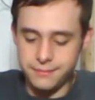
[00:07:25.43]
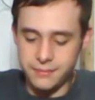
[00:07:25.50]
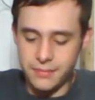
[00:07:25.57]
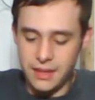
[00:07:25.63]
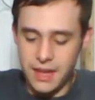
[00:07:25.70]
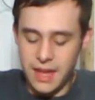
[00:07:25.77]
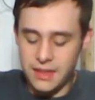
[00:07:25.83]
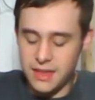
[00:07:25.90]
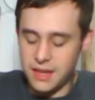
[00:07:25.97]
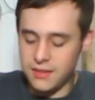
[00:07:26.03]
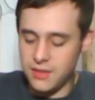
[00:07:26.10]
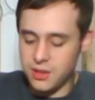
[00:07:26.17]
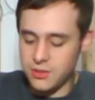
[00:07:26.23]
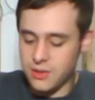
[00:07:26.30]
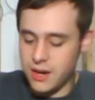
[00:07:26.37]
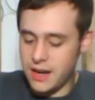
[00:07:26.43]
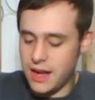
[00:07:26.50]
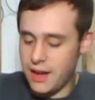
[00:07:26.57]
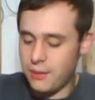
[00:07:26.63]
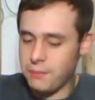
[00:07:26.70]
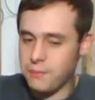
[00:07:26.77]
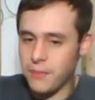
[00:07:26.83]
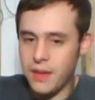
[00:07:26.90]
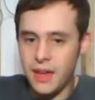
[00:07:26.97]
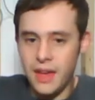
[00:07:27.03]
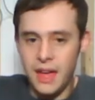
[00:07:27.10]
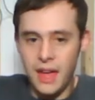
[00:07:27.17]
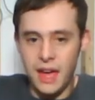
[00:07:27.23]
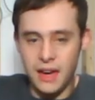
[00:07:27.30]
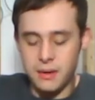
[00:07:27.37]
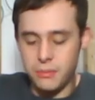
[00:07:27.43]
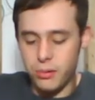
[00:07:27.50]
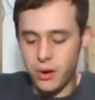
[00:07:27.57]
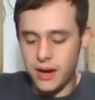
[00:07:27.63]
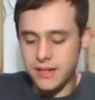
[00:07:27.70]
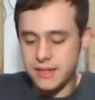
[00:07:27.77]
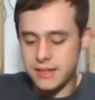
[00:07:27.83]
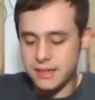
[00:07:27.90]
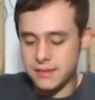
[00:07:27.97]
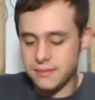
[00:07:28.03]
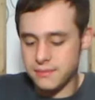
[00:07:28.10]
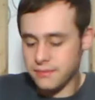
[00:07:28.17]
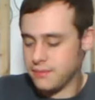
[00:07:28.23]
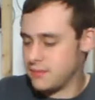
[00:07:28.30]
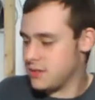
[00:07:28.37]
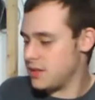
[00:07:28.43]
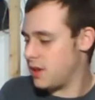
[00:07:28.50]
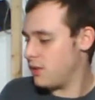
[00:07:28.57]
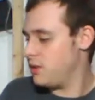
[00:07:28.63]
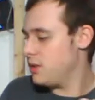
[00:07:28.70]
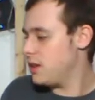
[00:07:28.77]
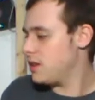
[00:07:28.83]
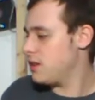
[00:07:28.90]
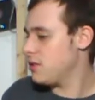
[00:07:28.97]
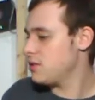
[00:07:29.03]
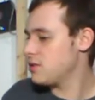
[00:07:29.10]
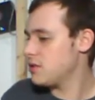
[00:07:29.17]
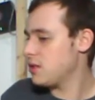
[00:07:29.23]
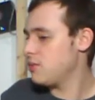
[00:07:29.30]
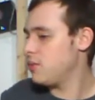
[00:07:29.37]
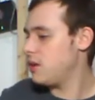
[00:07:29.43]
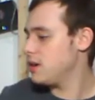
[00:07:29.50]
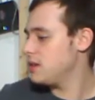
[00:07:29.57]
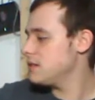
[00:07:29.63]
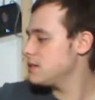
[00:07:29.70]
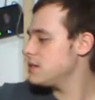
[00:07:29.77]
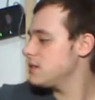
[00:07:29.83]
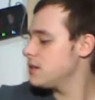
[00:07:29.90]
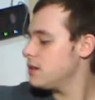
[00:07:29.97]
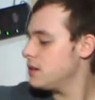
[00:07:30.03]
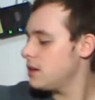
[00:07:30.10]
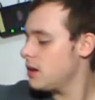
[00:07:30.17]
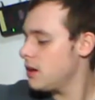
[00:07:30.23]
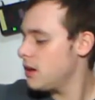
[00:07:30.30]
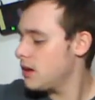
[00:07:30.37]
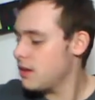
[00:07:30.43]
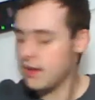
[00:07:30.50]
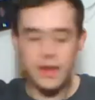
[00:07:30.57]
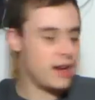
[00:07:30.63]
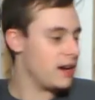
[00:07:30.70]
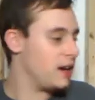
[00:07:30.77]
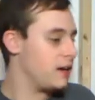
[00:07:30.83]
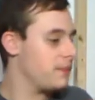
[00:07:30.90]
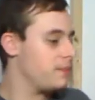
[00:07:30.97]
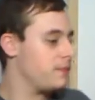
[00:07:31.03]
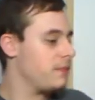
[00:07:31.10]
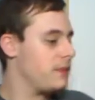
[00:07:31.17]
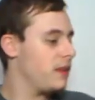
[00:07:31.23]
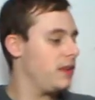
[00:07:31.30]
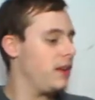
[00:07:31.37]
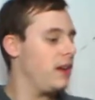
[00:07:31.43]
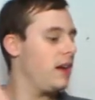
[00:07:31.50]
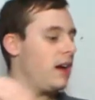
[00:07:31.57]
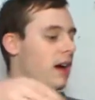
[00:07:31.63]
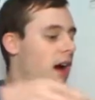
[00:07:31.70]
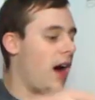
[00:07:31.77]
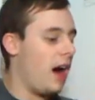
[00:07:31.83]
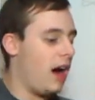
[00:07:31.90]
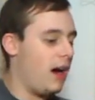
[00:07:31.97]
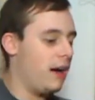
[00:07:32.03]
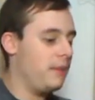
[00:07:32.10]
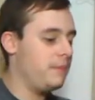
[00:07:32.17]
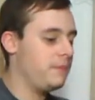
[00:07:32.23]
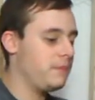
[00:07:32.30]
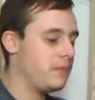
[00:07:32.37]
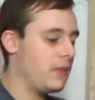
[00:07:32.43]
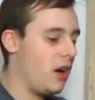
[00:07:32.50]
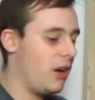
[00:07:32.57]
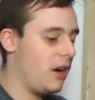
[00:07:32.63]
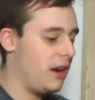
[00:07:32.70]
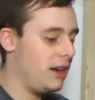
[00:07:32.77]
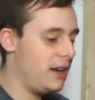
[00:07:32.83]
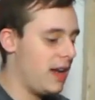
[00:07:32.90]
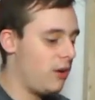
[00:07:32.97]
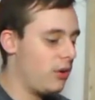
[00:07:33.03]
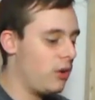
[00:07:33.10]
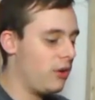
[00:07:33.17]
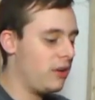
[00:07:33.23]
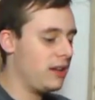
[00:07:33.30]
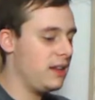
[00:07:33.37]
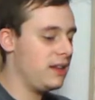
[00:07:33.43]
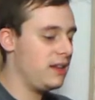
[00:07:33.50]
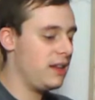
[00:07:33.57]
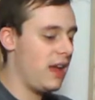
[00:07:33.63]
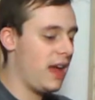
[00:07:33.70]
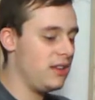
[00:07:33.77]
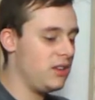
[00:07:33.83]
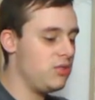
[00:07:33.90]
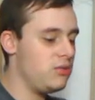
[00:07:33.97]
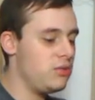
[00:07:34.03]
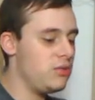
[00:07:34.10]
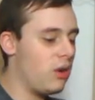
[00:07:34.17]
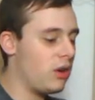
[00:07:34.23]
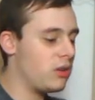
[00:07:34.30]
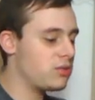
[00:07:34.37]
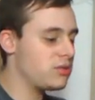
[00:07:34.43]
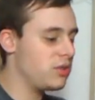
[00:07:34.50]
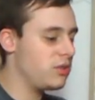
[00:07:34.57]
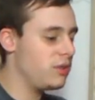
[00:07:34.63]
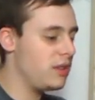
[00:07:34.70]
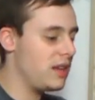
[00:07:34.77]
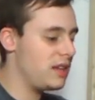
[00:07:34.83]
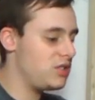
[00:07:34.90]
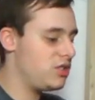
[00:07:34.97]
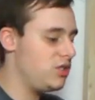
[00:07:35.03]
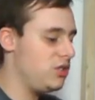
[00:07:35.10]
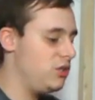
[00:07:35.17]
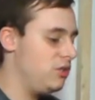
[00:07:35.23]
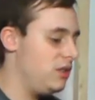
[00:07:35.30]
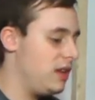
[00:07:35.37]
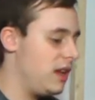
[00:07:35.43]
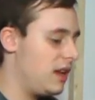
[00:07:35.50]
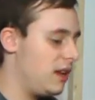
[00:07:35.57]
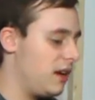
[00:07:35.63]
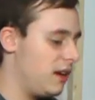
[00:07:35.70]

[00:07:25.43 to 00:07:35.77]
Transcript: Can't think of those right now, and a brace. So you get those ones there. All right, now go, and you do also get you get